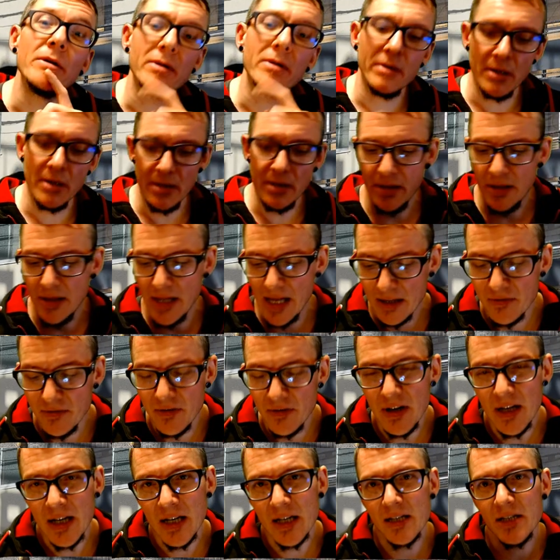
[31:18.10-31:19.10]

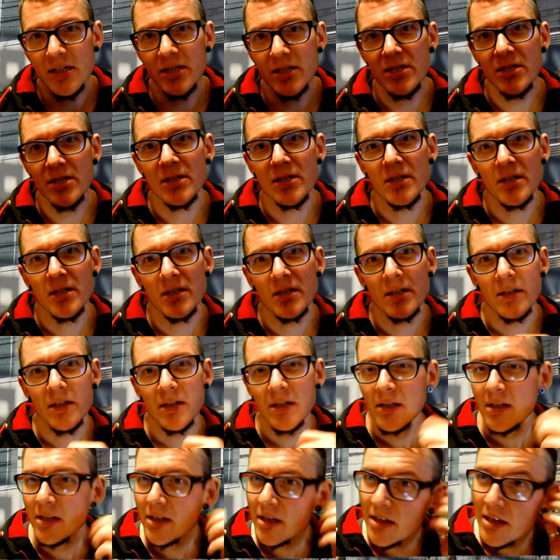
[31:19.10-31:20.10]
Netflix.
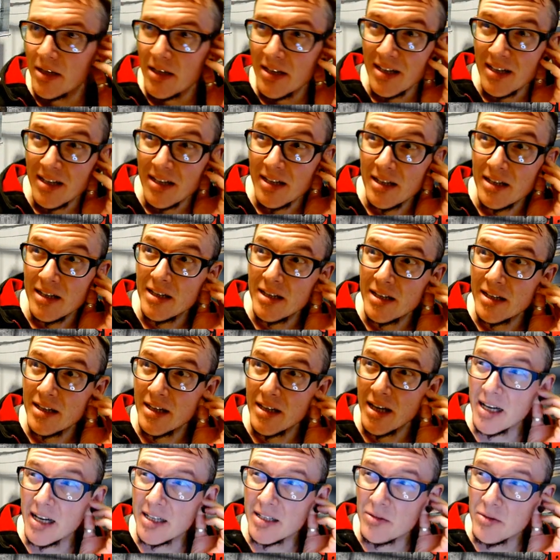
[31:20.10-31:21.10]

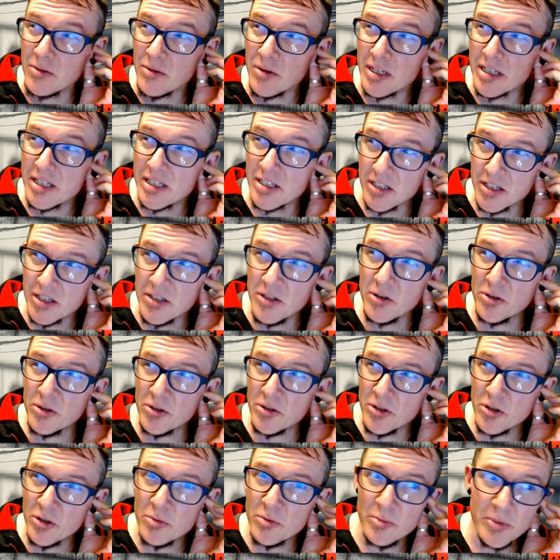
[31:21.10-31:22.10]
Yeah, it's
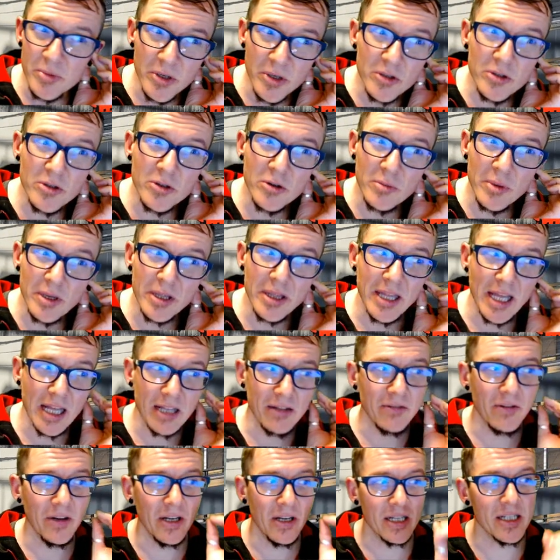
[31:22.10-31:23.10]
YouTube and
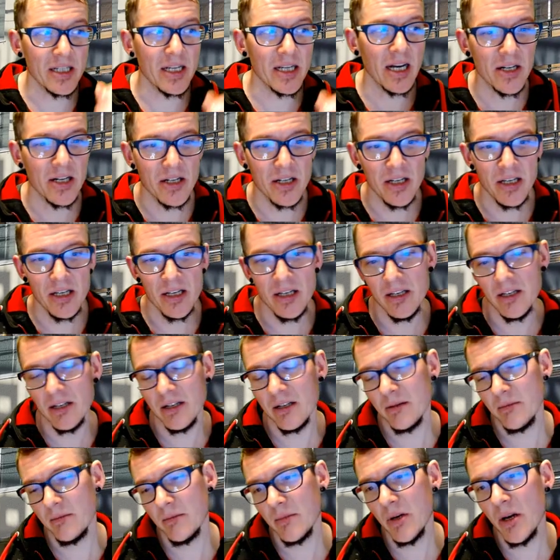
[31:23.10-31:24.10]
Netflix actually
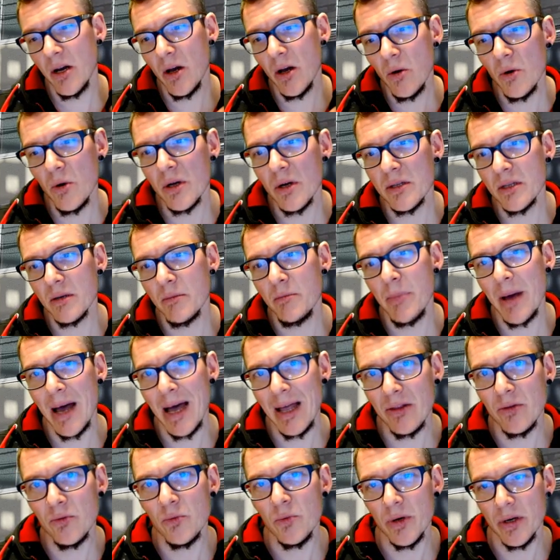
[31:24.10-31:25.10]
lowered the
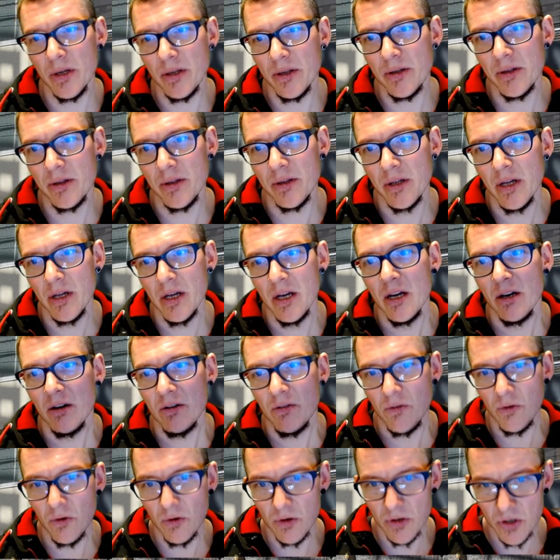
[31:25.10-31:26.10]
bandwidth
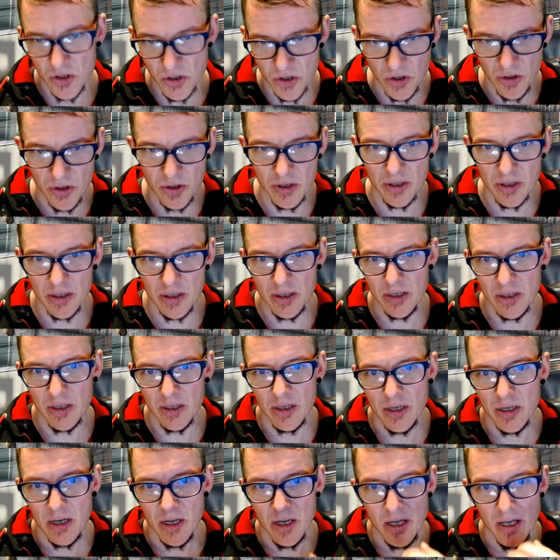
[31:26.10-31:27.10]
for certain
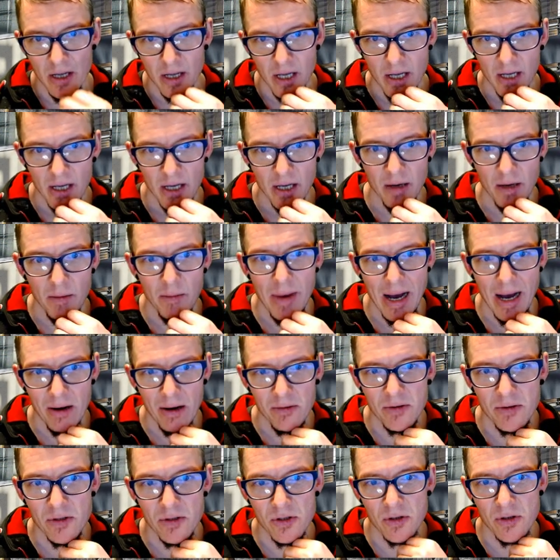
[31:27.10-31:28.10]

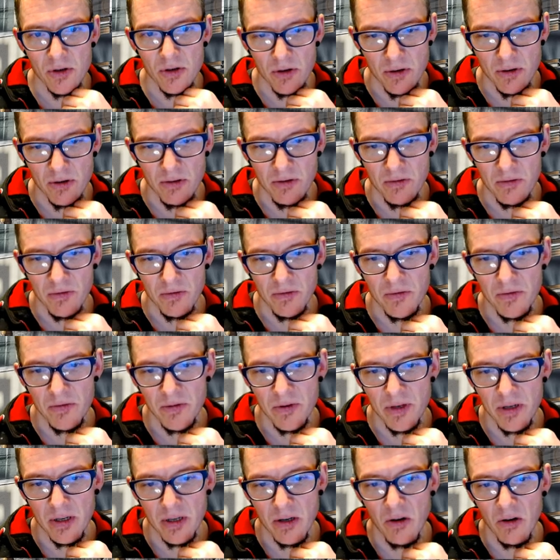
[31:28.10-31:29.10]
amounts
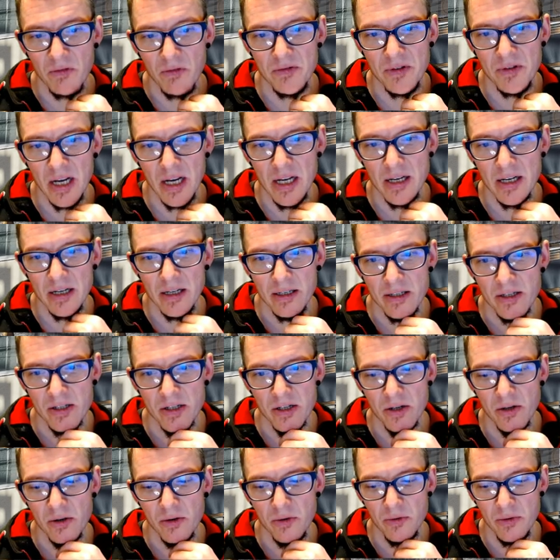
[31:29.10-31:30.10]
of data.
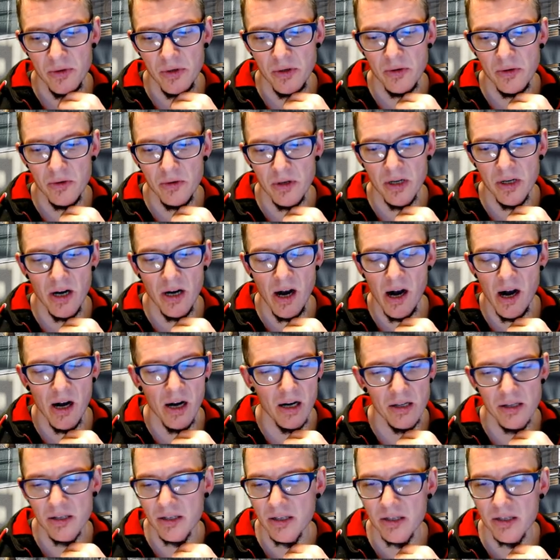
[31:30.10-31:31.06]
So you can't